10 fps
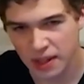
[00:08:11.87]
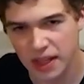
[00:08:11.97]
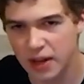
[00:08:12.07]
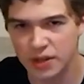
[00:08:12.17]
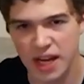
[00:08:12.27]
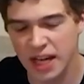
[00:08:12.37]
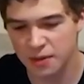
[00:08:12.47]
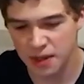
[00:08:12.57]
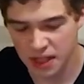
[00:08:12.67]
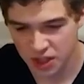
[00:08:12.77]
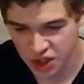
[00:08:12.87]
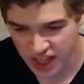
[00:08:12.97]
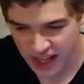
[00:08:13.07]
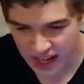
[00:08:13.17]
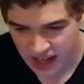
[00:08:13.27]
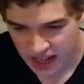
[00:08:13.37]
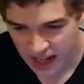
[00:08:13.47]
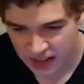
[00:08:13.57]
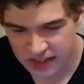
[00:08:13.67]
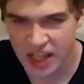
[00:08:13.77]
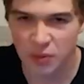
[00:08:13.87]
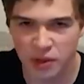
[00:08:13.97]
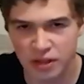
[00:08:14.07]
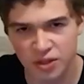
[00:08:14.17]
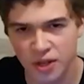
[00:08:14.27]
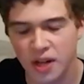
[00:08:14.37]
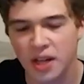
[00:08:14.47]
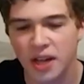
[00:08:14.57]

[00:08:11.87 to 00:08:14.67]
like I was animating a Jedi, and then take a picture,